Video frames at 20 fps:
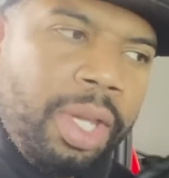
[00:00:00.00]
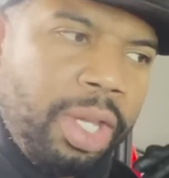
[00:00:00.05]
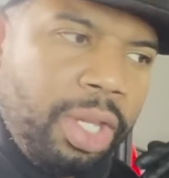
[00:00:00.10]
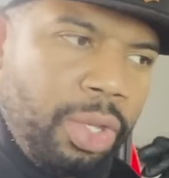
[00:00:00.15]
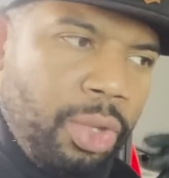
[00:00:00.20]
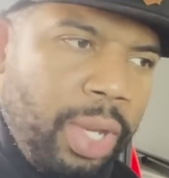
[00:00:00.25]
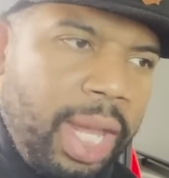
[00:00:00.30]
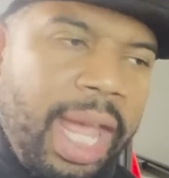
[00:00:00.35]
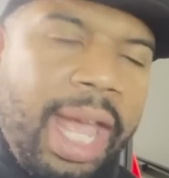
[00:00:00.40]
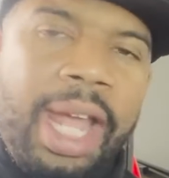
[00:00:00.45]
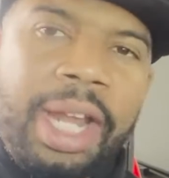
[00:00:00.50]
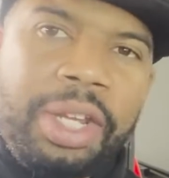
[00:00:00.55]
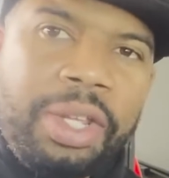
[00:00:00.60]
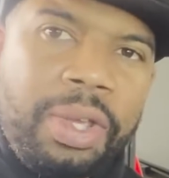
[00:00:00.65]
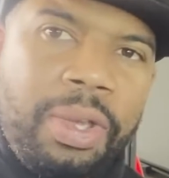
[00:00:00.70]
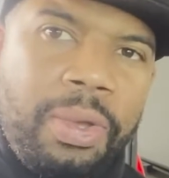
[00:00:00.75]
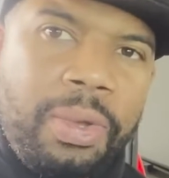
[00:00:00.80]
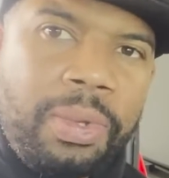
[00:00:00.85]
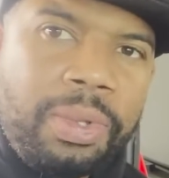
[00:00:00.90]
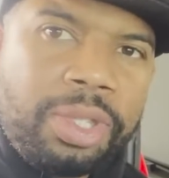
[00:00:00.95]
You can
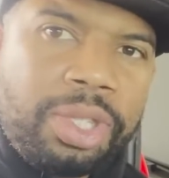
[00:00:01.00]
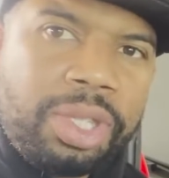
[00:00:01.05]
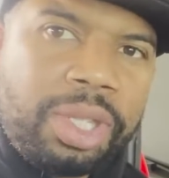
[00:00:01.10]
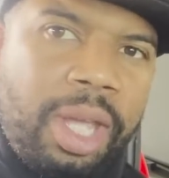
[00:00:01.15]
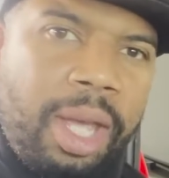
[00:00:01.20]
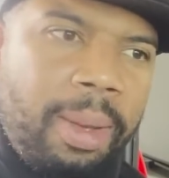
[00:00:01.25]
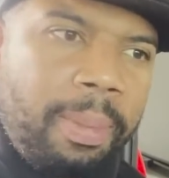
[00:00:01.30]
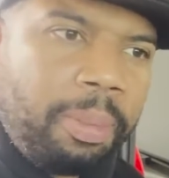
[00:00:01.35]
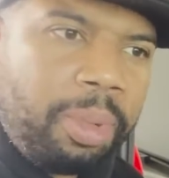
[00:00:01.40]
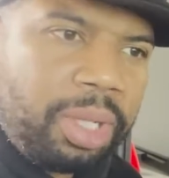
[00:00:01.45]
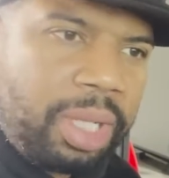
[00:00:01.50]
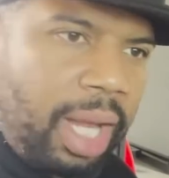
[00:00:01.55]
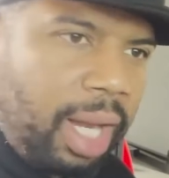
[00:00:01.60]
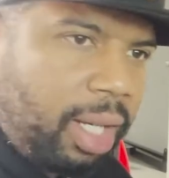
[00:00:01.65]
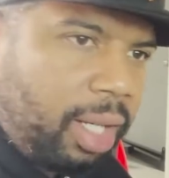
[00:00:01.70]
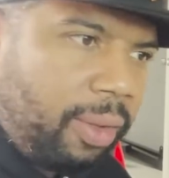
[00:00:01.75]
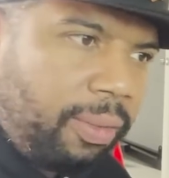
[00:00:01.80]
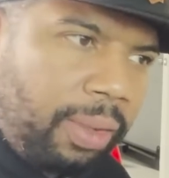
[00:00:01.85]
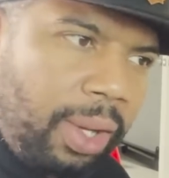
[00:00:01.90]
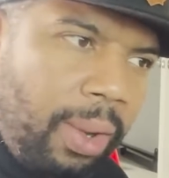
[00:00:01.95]
use some
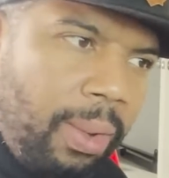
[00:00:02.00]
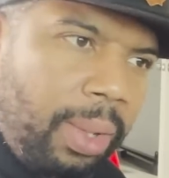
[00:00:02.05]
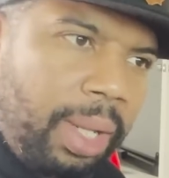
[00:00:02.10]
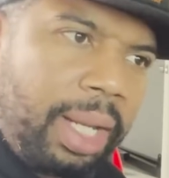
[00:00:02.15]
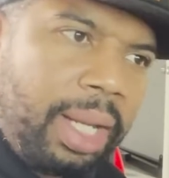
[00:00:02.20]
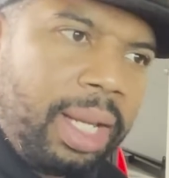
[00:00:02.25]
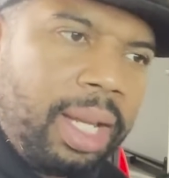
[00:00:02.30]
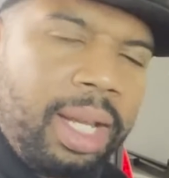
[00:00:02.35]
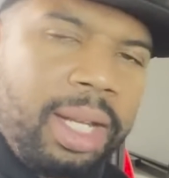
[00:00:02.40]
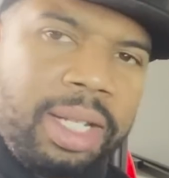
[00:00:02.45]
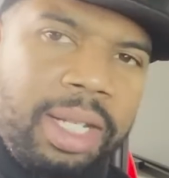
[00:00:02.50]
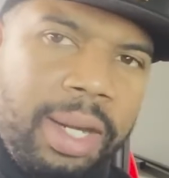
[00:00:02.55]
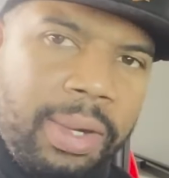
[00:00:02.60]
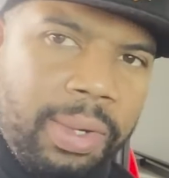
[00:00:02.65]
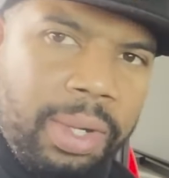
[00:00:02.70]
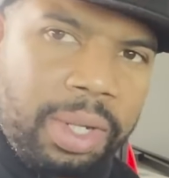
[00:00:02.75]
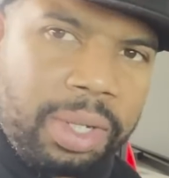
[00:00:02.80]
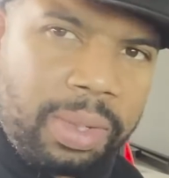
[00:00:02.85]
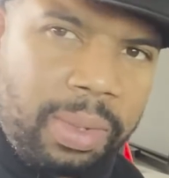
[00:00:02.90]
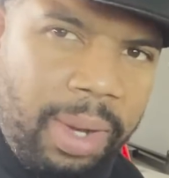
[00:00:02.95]
protective coating,
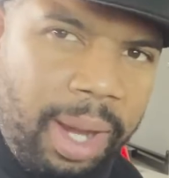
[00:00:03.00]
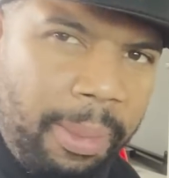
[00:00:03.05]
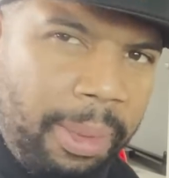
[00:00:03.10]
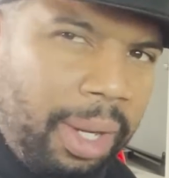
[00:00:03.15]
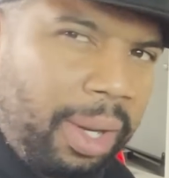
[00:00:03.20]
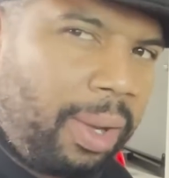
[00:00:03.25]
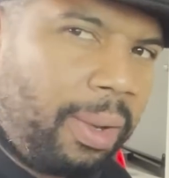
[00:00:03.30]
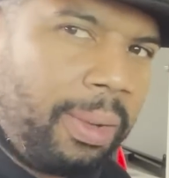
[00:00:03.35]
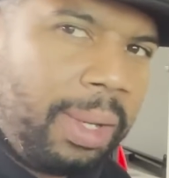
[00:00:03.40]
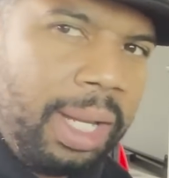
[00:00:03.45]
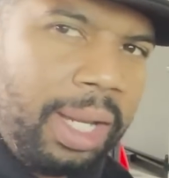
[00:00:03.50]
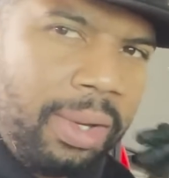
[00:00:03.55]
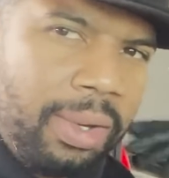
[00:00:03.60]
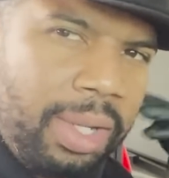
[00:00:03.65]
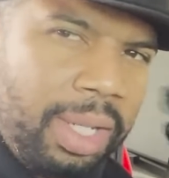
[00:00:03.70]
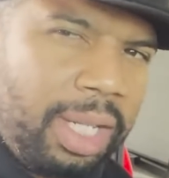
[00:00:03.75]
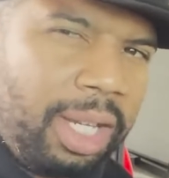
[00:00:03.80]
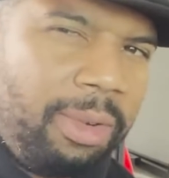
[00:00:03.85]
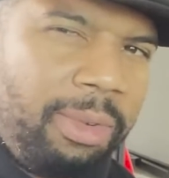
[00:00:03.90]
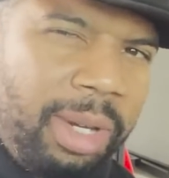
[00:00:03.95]
interior ceramic coating or
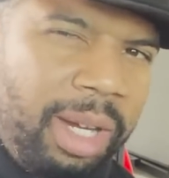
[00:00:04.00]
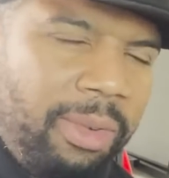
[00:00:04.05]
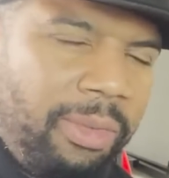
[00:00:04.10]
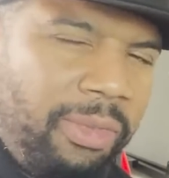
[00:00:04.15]
interior